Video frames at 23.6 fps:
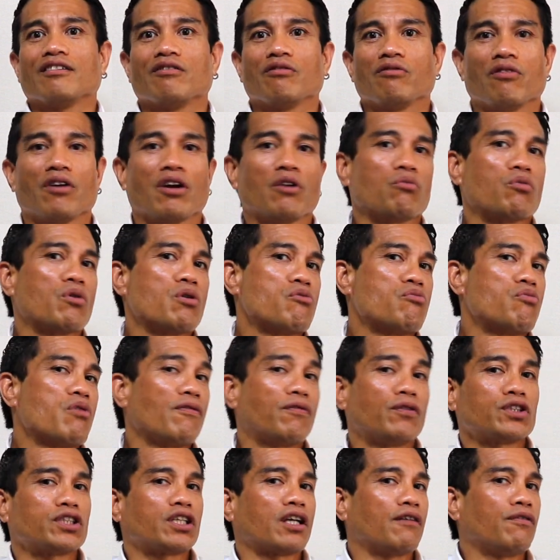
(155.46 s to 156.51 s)
When we
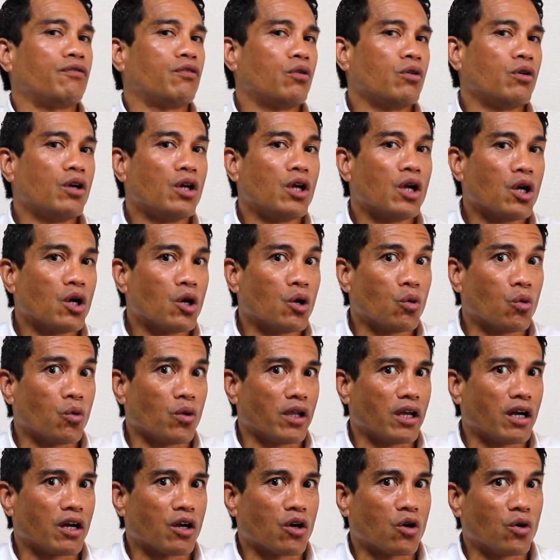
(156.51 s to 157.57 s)
riffle shuffle,
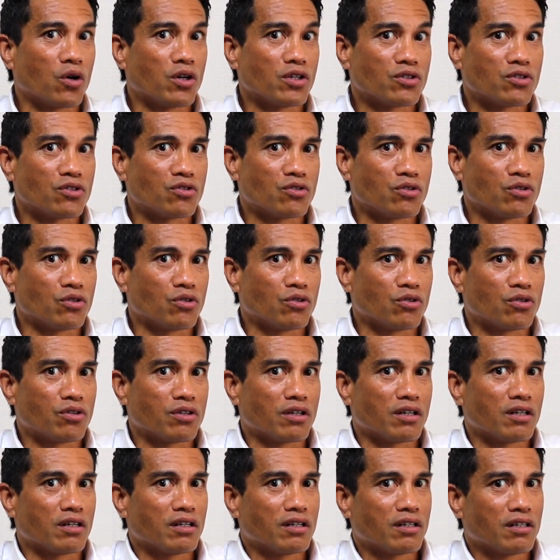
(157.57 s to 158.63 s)
we are going to do
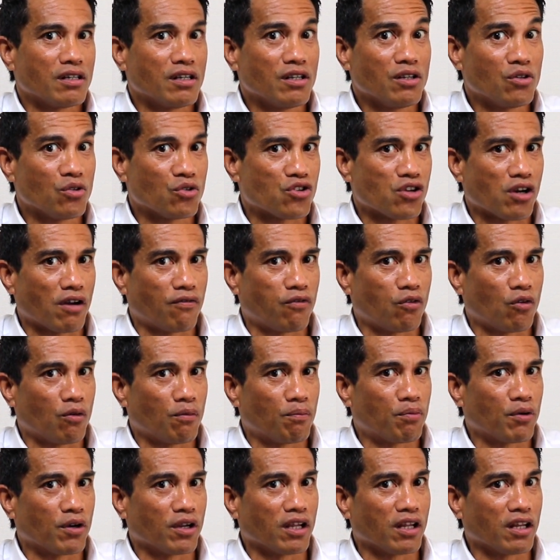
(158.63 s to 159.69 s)
the Hindu shuffle,
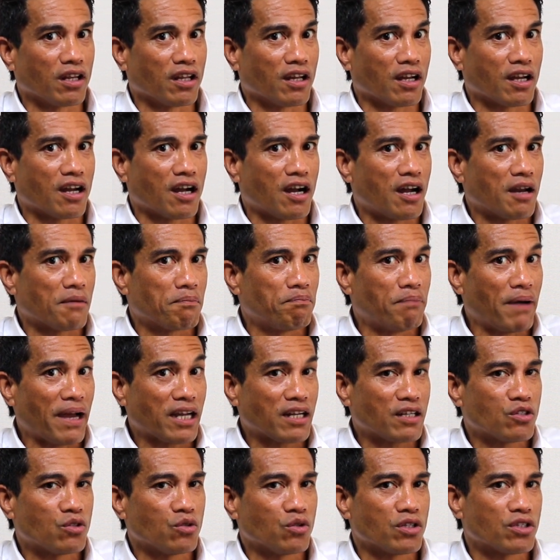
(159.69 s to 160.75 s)
bringing their card
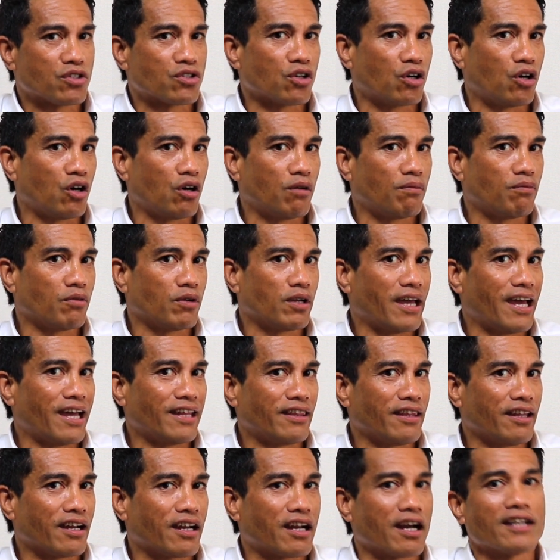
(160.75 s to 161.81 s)
back to the top,
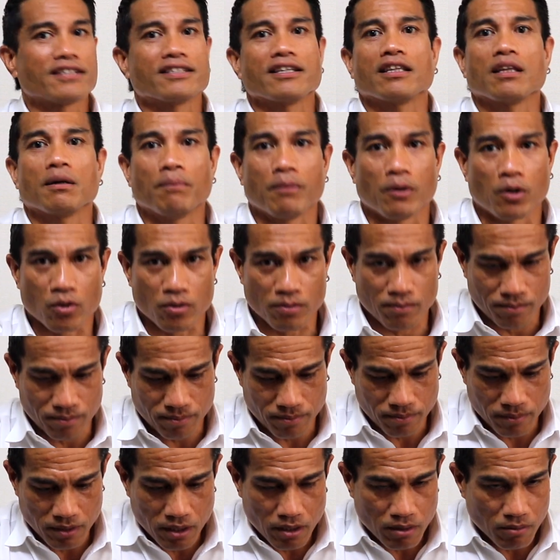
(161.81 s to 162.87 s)
at their cards at the bottom,
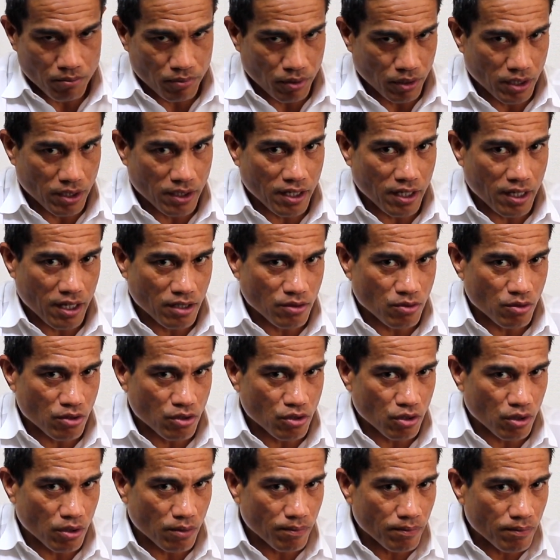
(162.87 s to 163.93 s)
bringing their cards to the
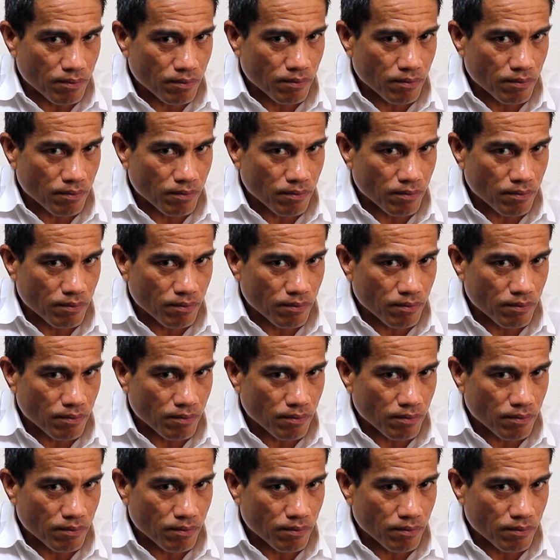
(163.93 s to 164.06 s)
top.